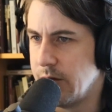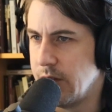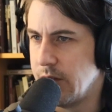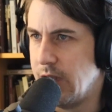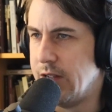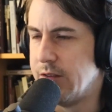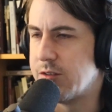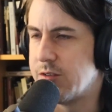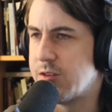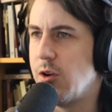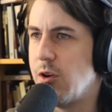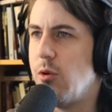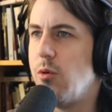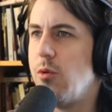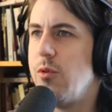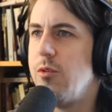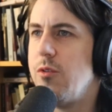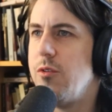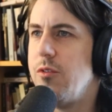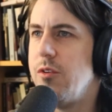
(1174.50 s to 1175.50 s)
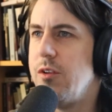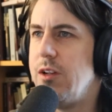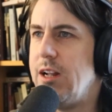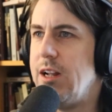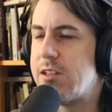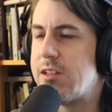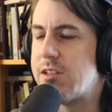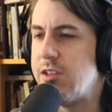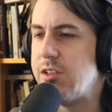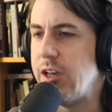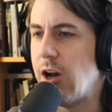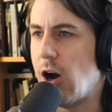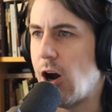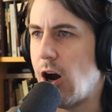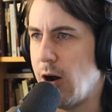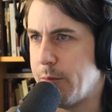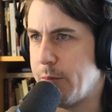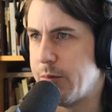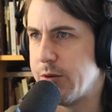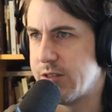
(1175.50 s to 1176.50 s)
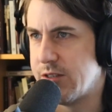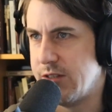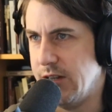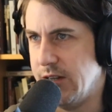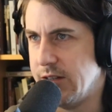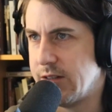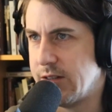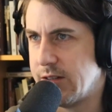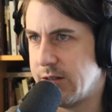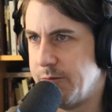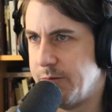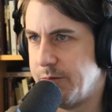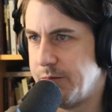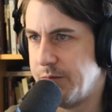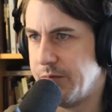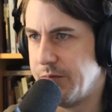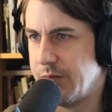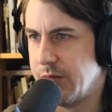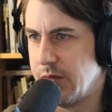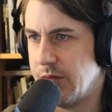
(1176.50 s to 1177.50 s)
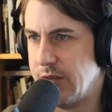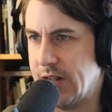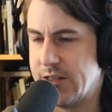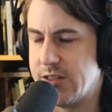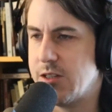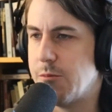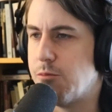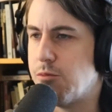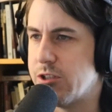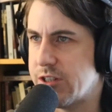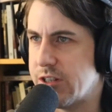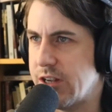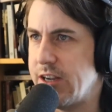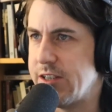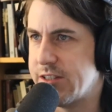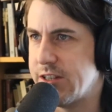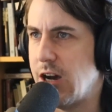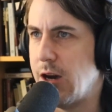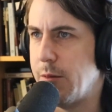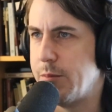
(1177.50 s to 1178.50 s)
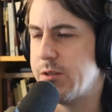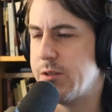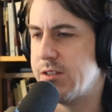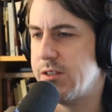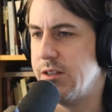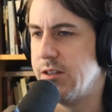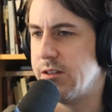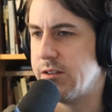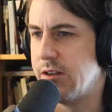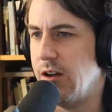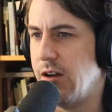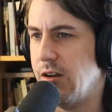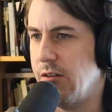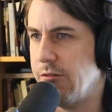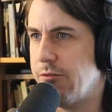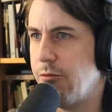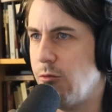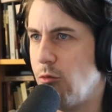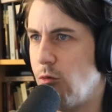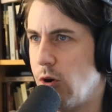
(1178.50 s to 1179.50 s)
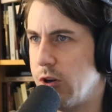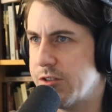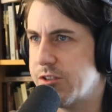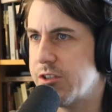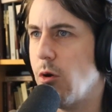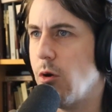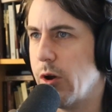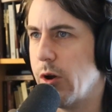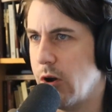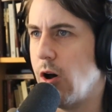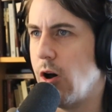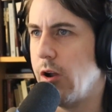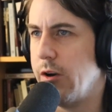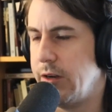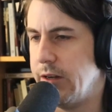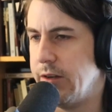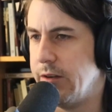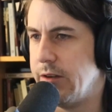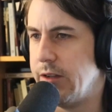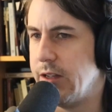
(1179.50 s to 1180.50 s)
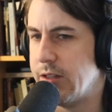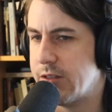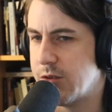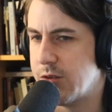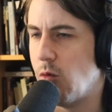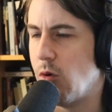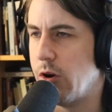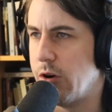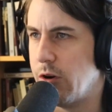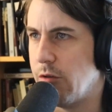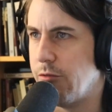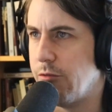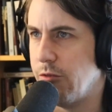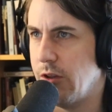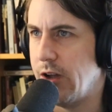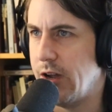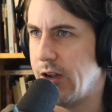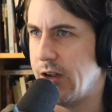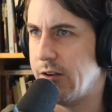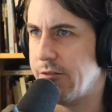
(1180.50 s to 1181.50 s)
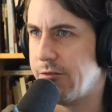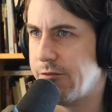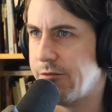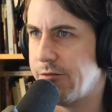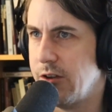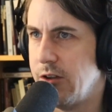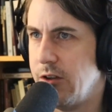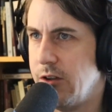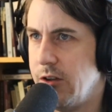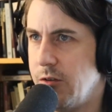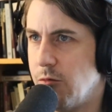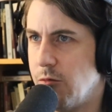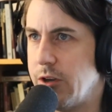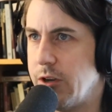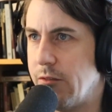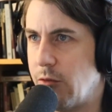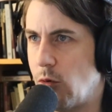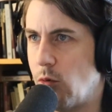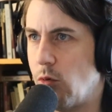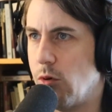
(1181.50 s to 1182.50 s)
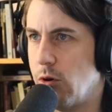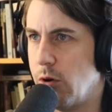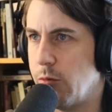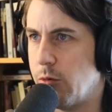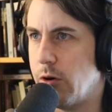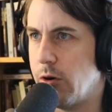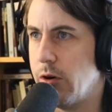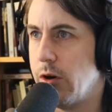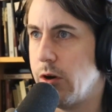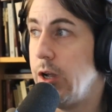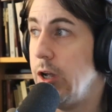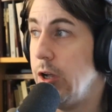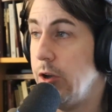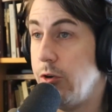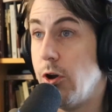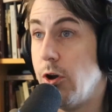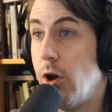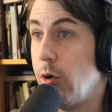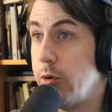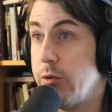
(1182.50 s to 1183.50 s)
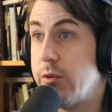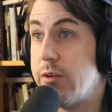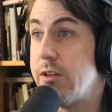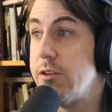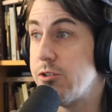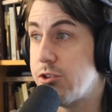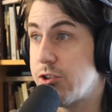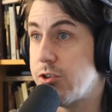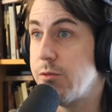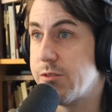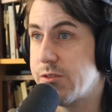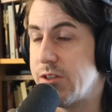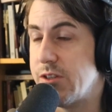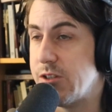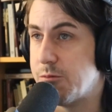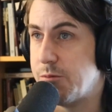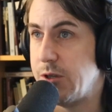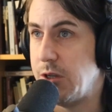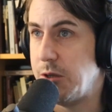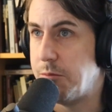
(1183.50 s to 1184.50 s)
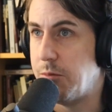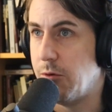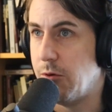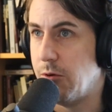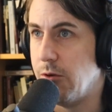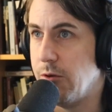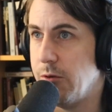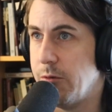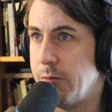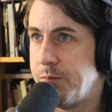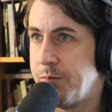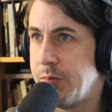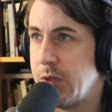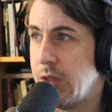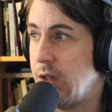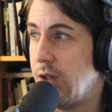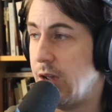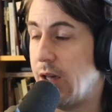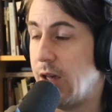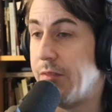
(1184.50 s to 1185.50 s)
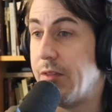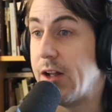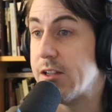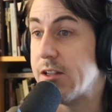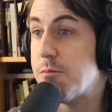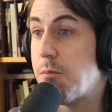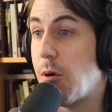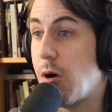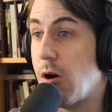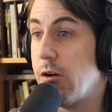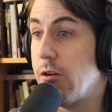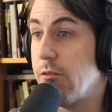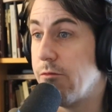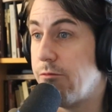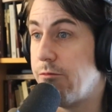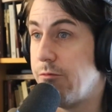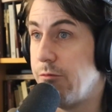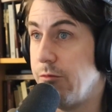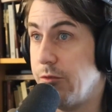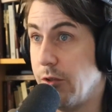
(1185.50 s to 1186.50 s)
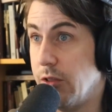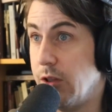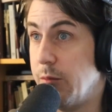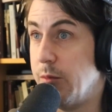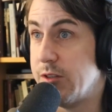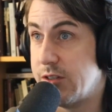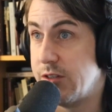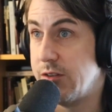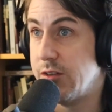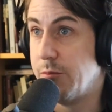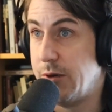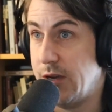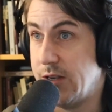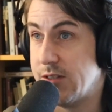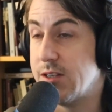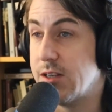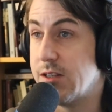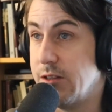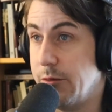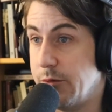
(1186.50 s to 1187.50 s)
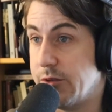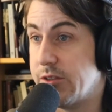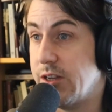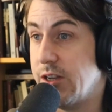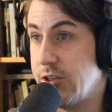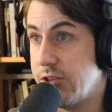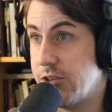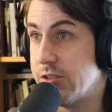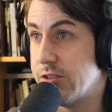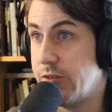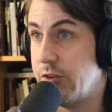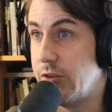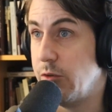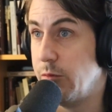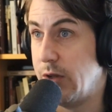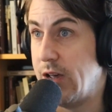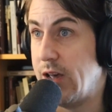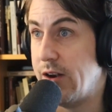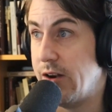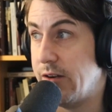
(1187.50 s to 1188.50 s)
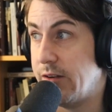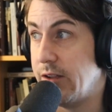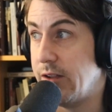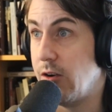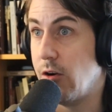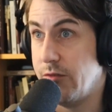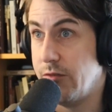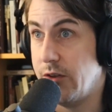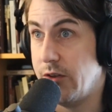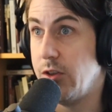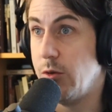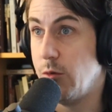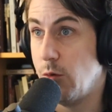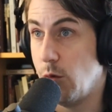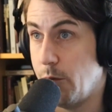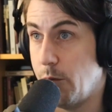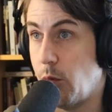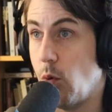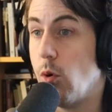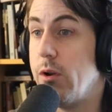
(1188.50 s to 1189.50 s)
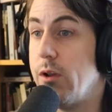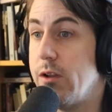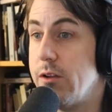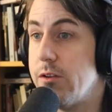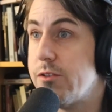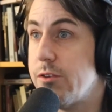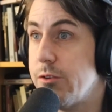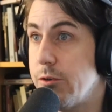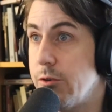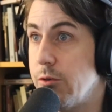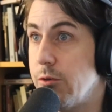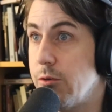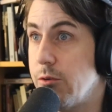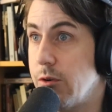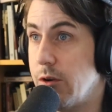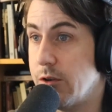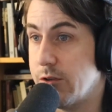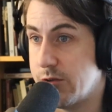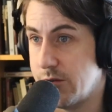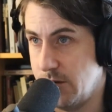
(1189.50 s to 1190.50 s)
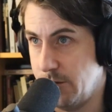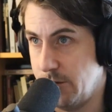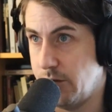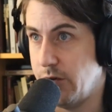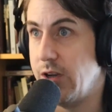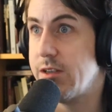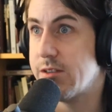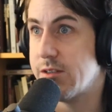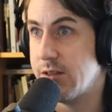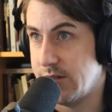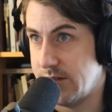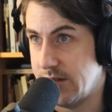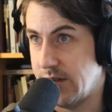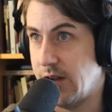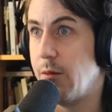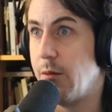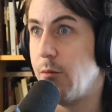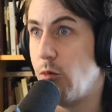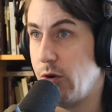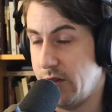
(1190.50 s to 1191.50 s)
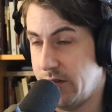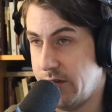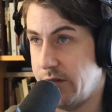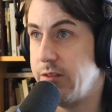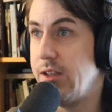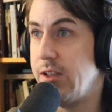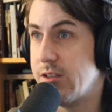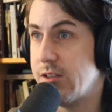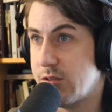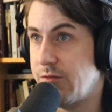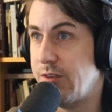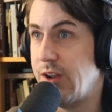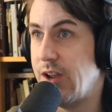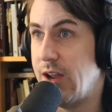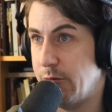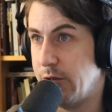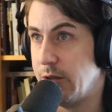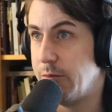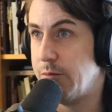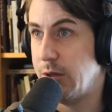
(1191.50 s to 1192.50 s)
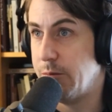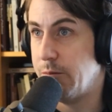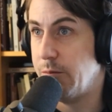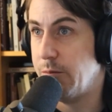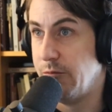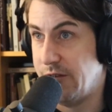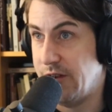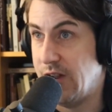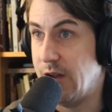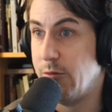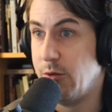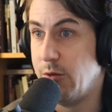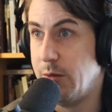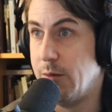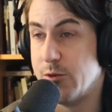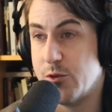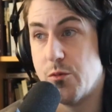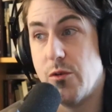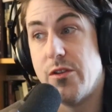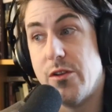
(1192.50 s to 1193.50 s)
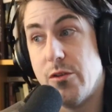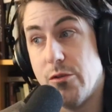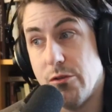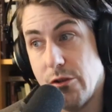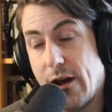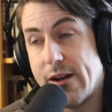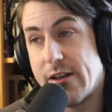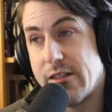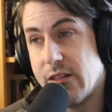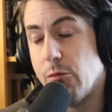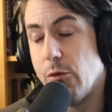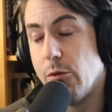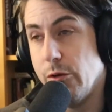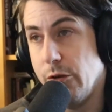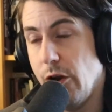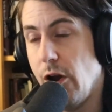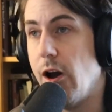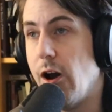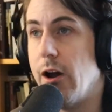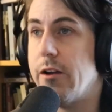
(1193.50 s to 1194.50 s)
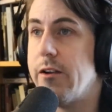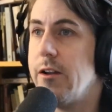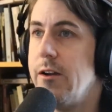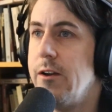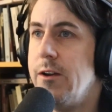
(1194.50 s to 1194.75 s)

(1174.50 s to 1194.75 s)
And so it's the opposite. That's the precise opposite of what's going on in It's a Wonderful Life, where you have a world where, no, you didn't choose these people. And that's part of the basic limitations of humanity, are that you were born into a certain place and time with these family members, whether you like them or not.